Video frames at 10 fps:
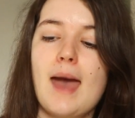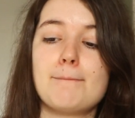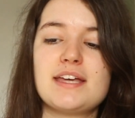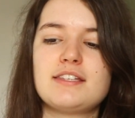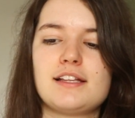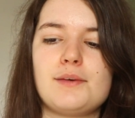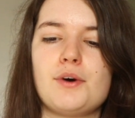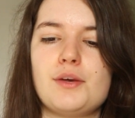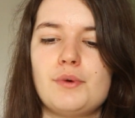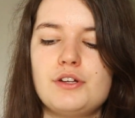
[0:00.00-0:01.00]
And basically
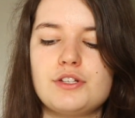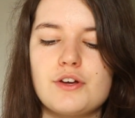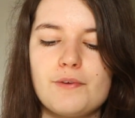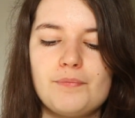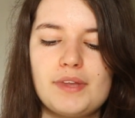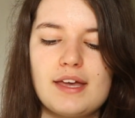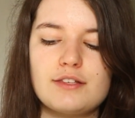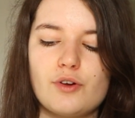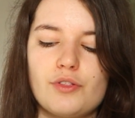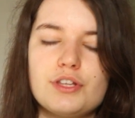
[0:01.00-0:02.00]
what you want to do
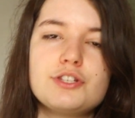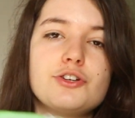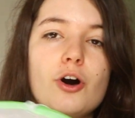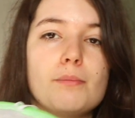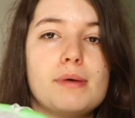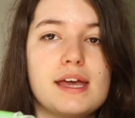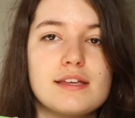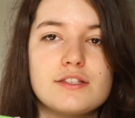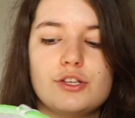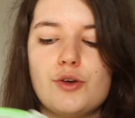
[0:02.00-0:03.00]
is on this top
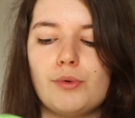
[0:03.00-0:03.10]
piece,